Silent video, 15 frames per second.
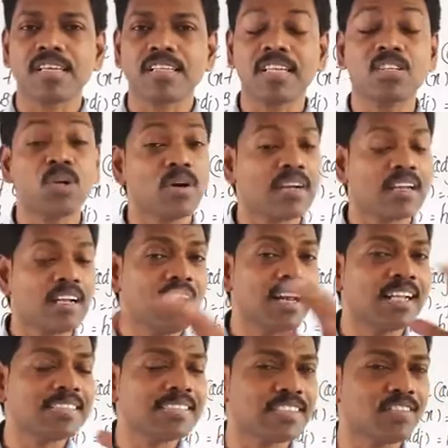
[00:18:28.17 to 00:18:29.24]
The total
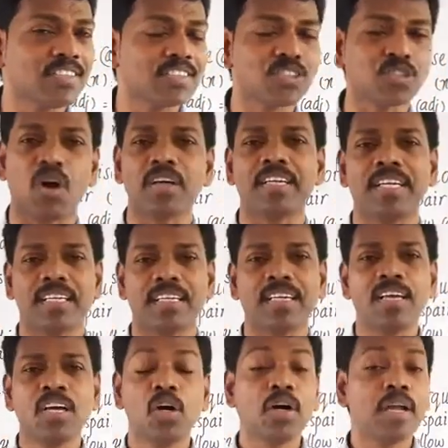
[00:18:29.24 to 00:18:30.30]
lesson was talking
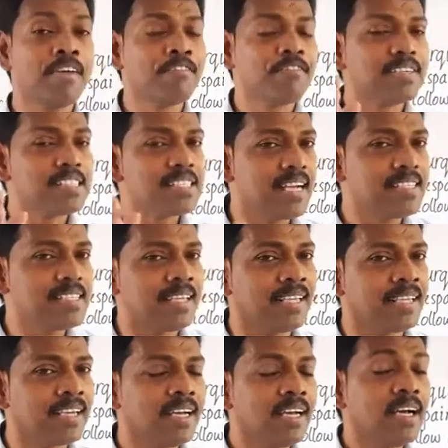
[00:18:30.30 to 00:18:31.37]
or
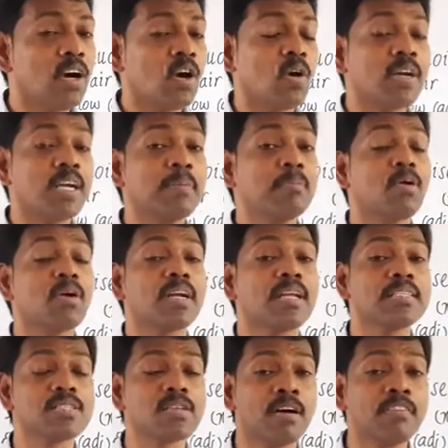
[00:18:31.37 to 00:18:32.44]
emphasizing on the
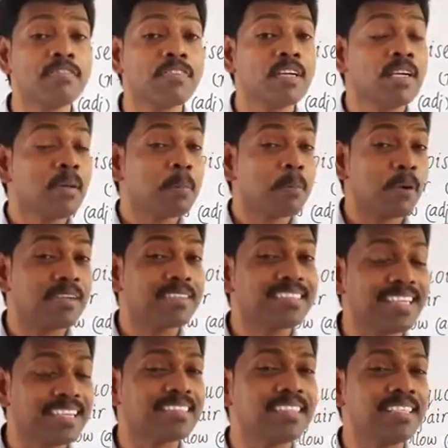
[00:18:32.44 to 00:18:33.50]
importance of
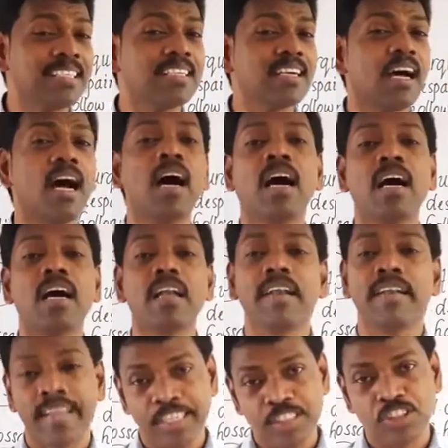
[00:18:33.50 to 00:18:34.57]
protecting our
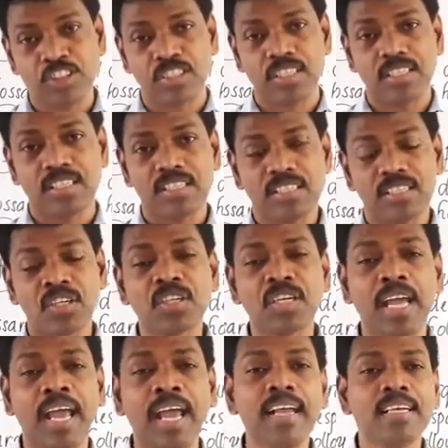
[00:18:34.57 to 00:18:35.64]
nature.
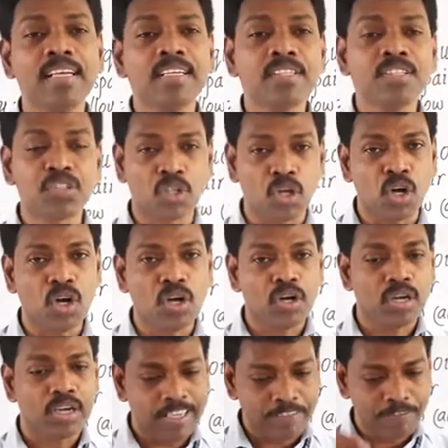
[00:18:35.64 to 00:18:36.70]
Okay?
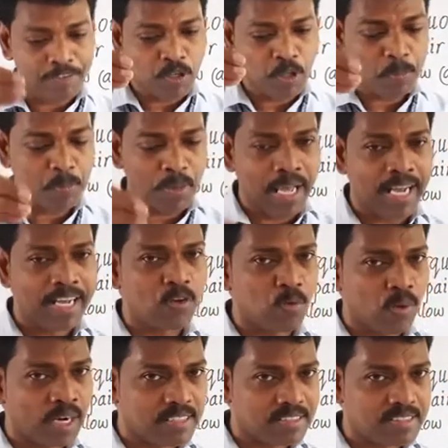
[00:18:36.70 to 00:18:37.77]
So, if you plant
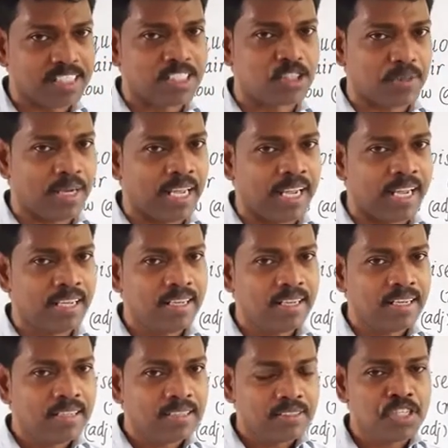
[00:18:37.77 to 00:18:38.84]
one tree today,
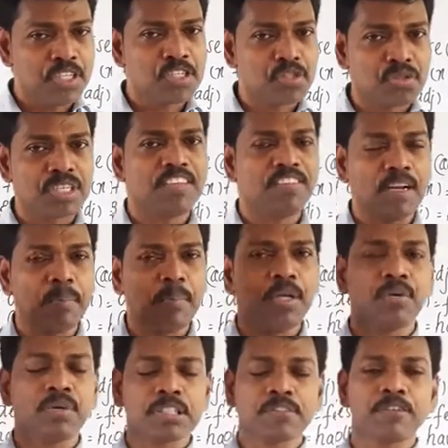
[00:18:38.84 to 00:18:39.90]
this tree will be
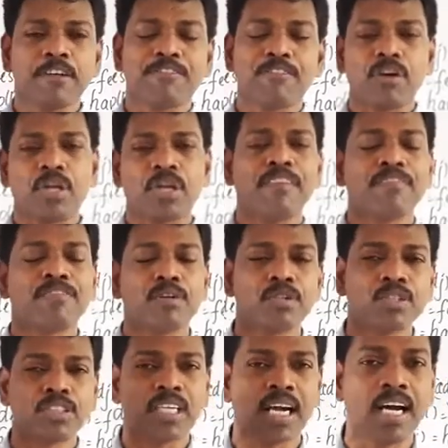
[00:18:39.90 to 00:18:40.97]
useful for your
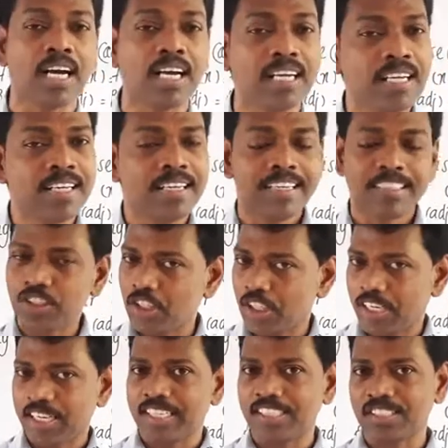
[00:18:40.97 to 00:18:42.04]
future
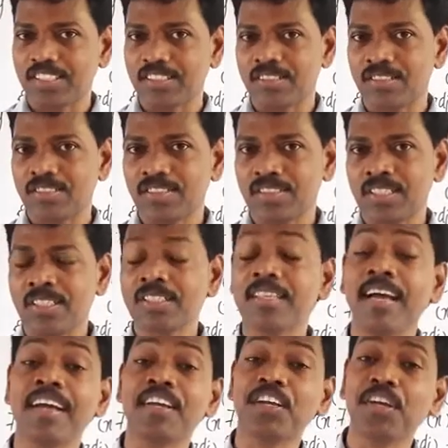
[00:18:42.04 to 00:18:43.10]
generations.
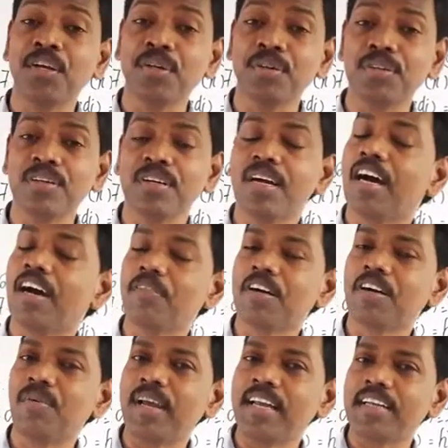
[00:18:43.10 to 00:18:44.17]
Thank you. Have a
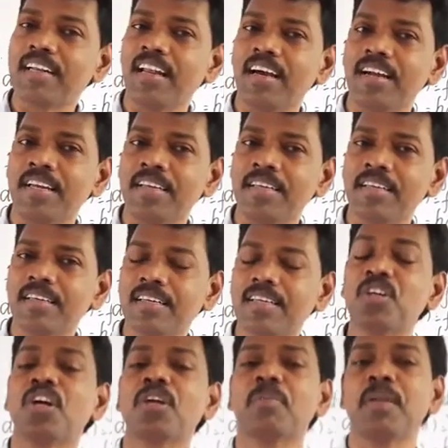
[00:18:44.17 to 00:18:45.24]
great learning.
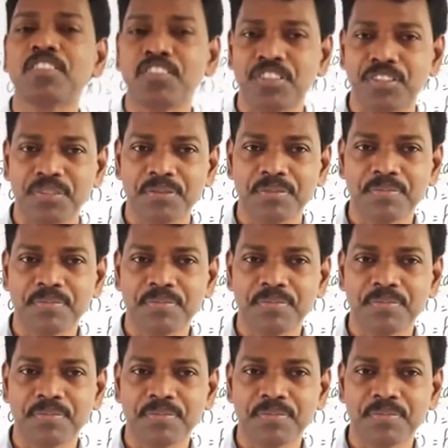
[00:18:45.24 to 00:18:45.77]
God bless you.